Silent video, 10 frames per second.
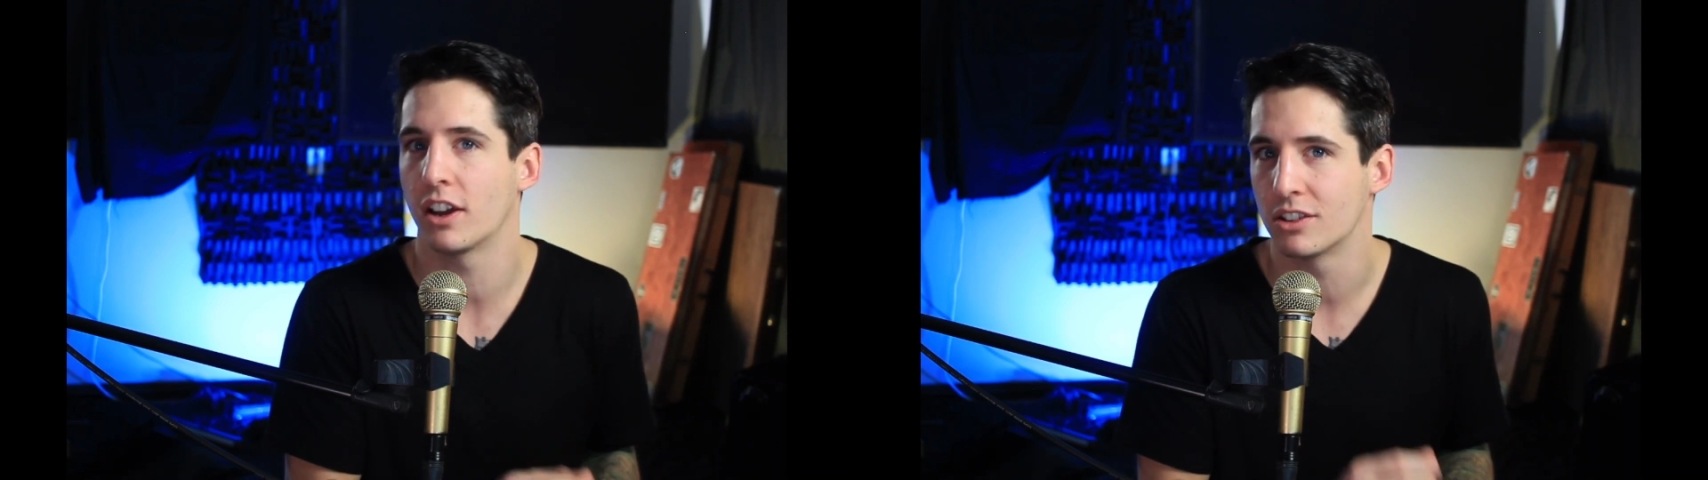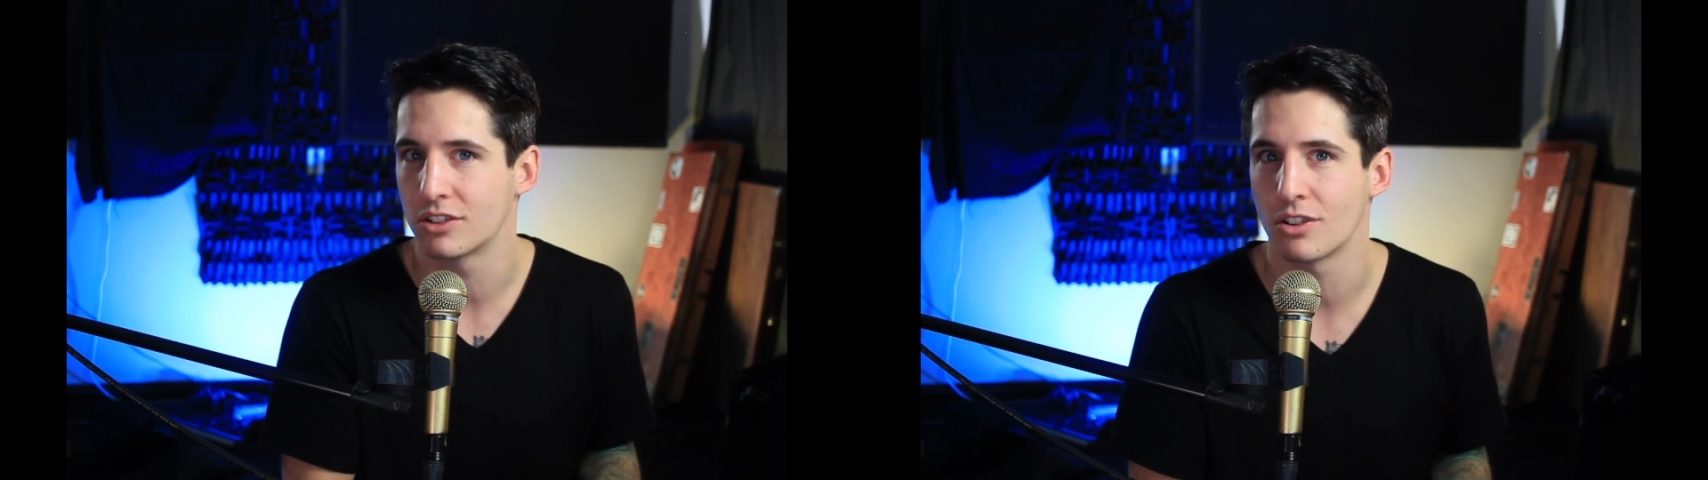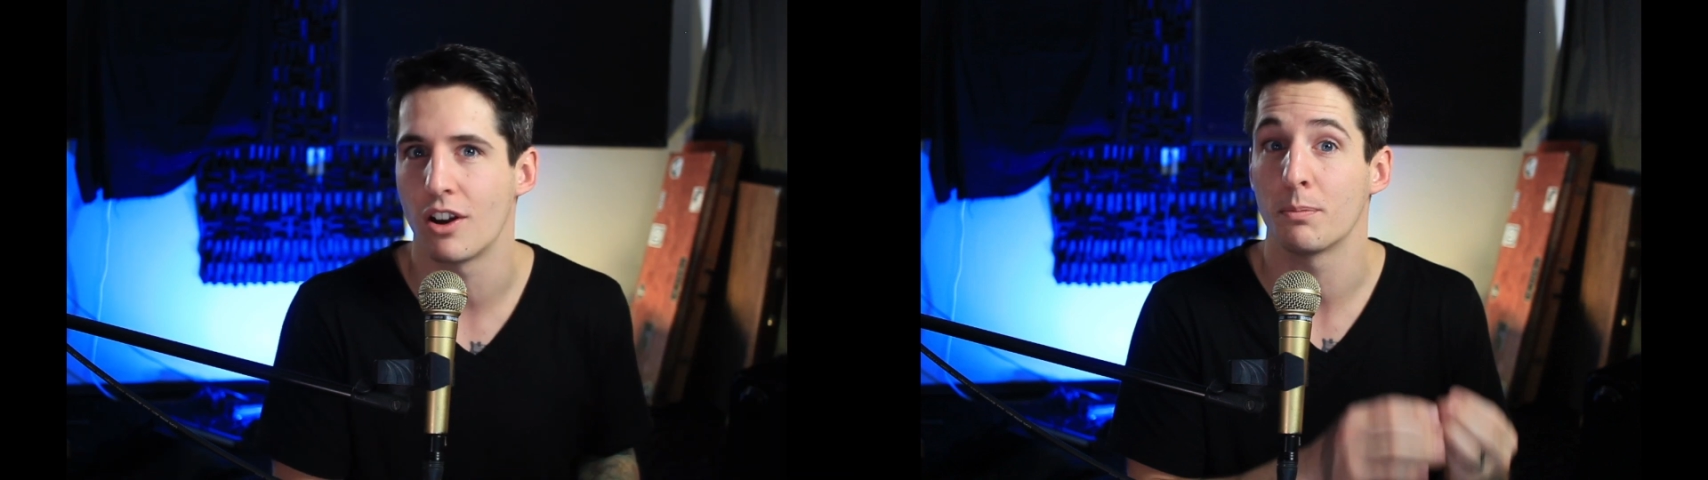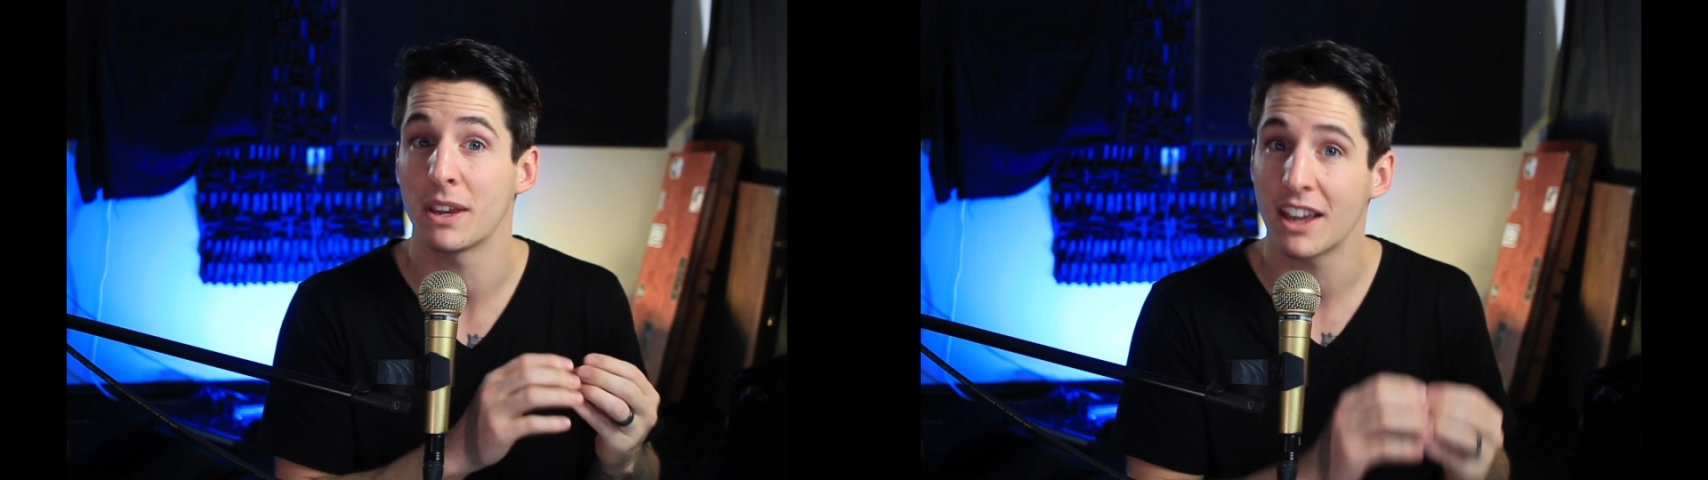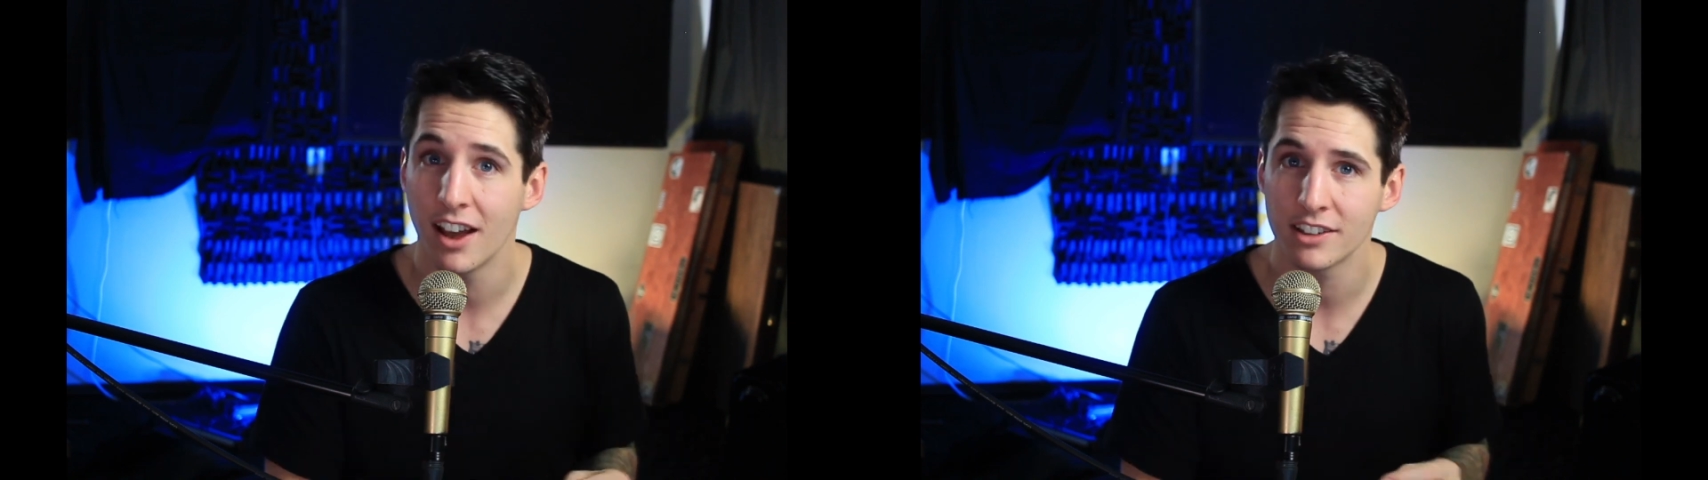good song
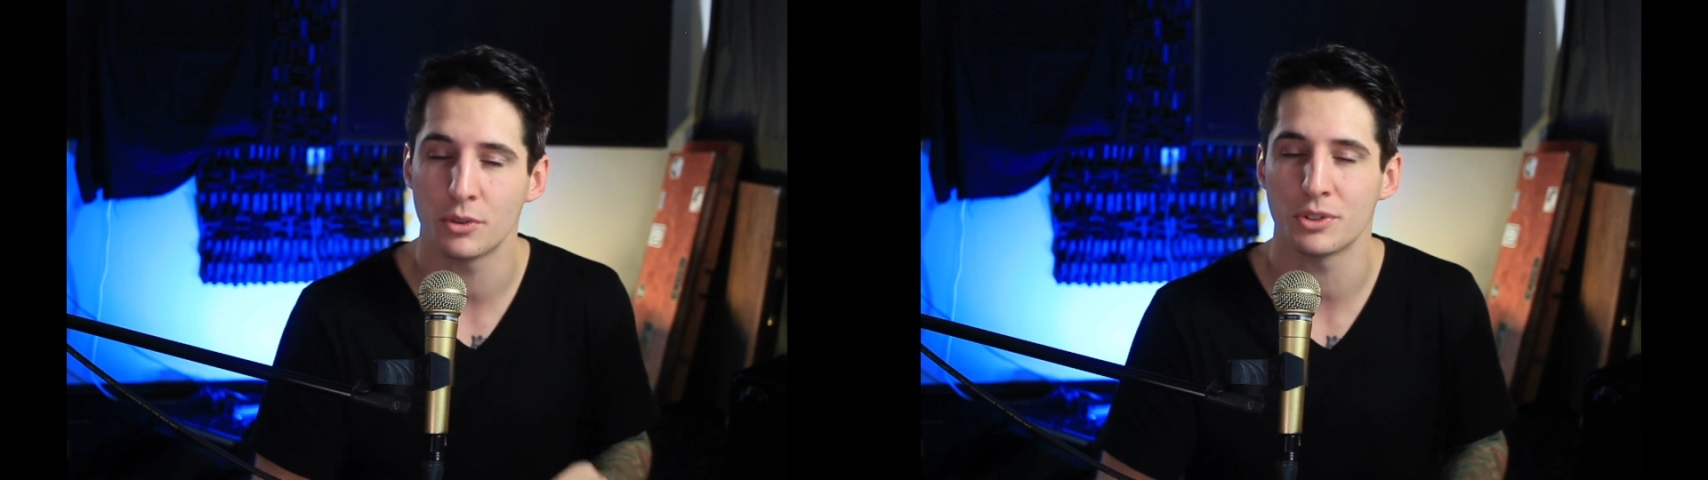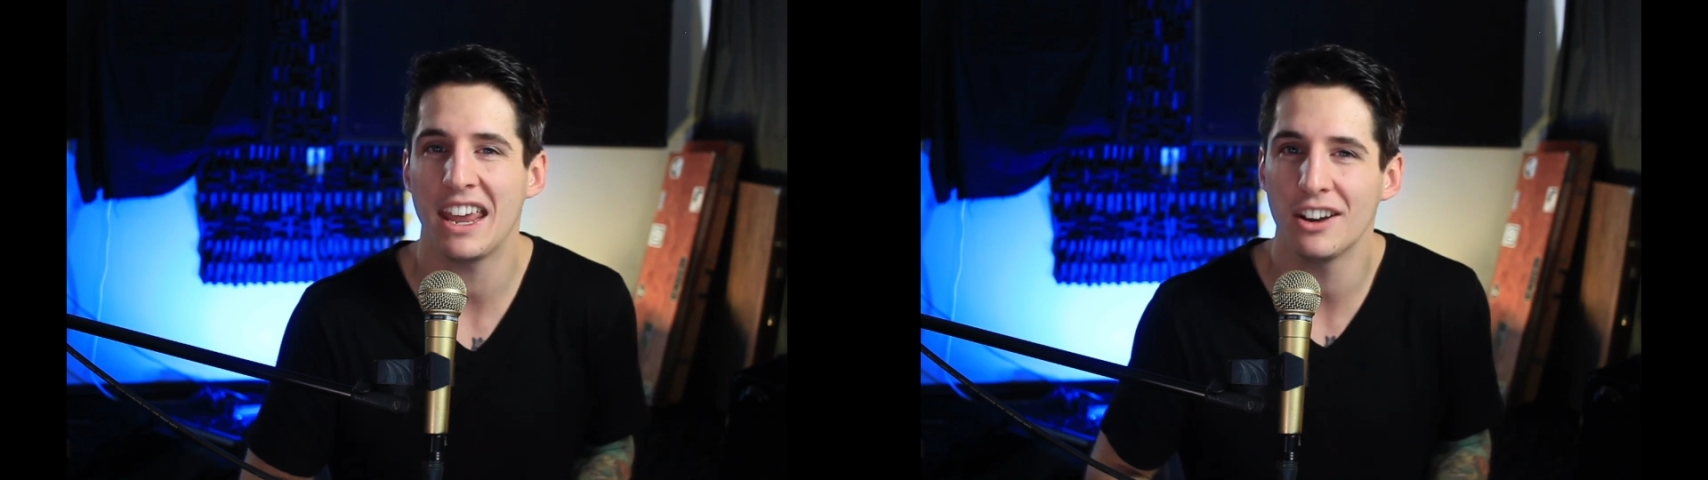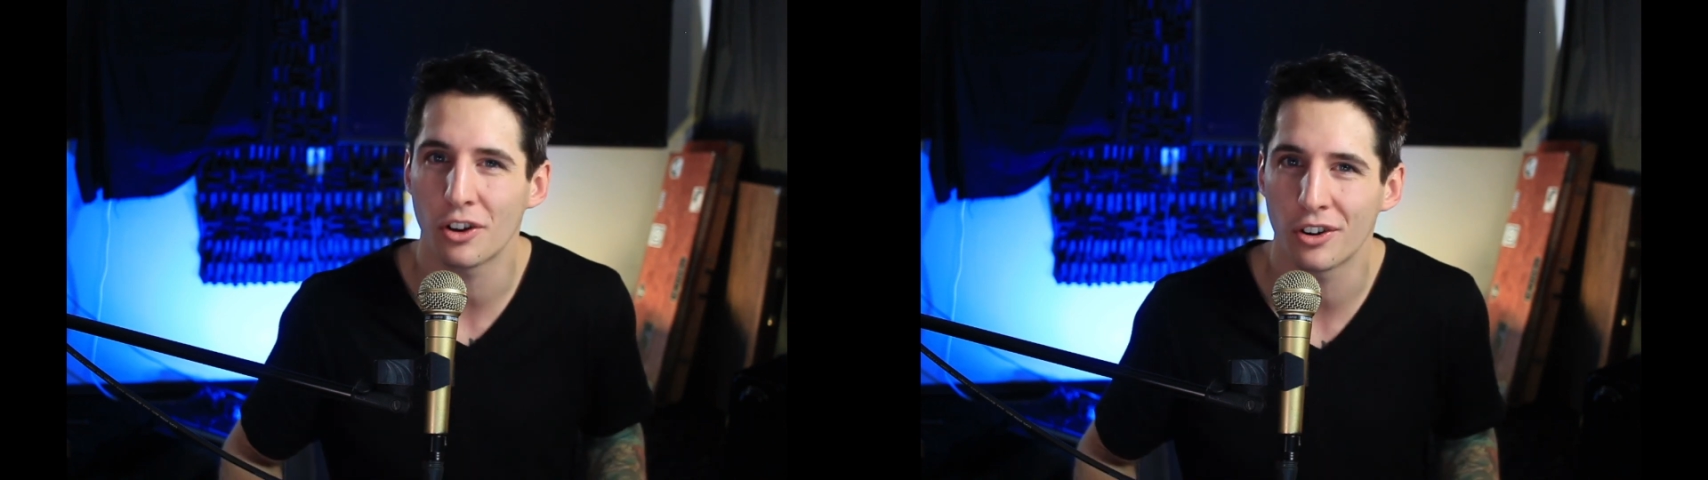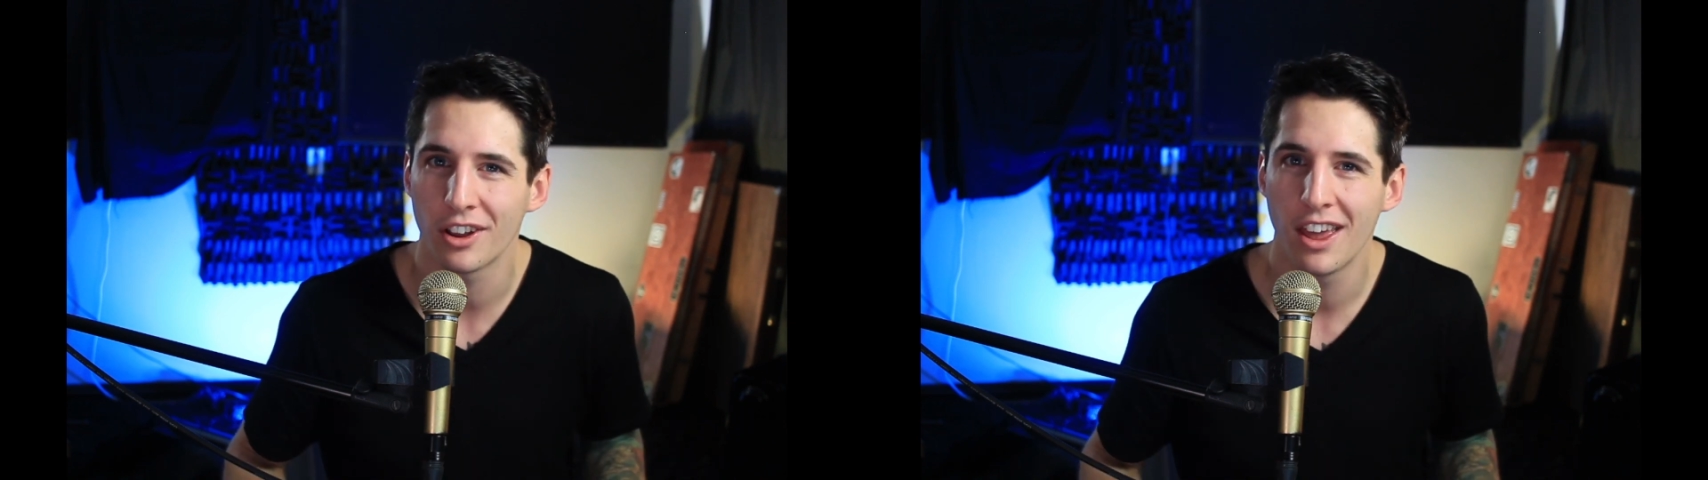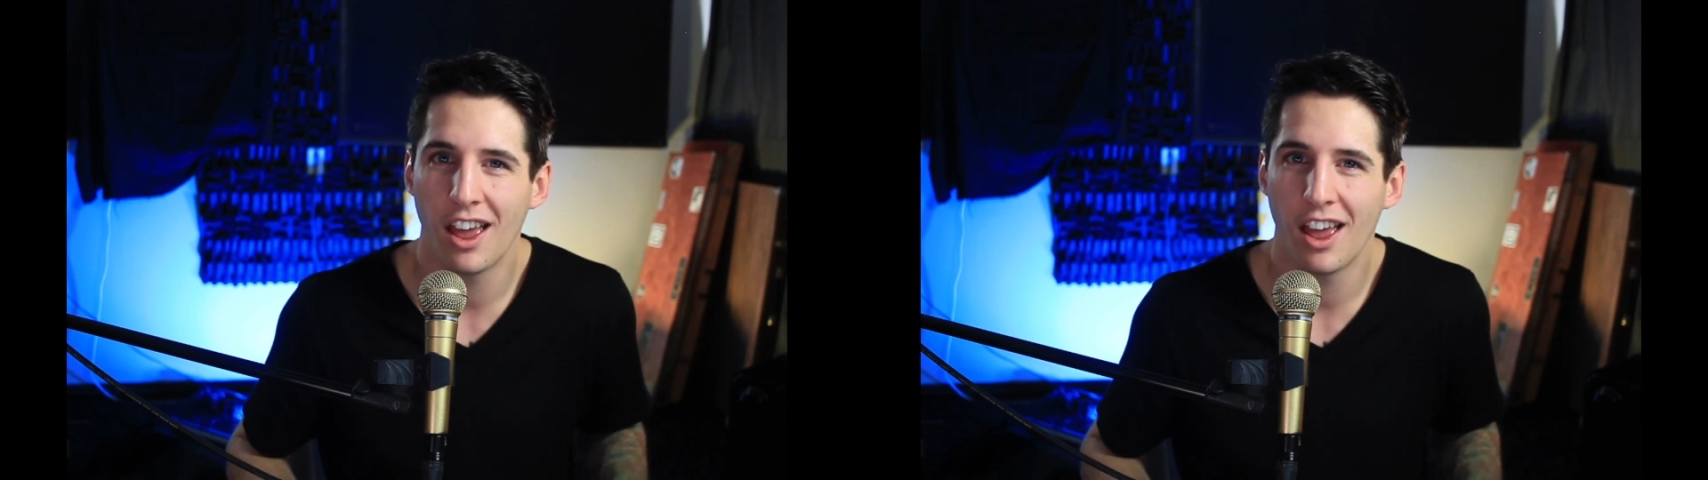because it was hindered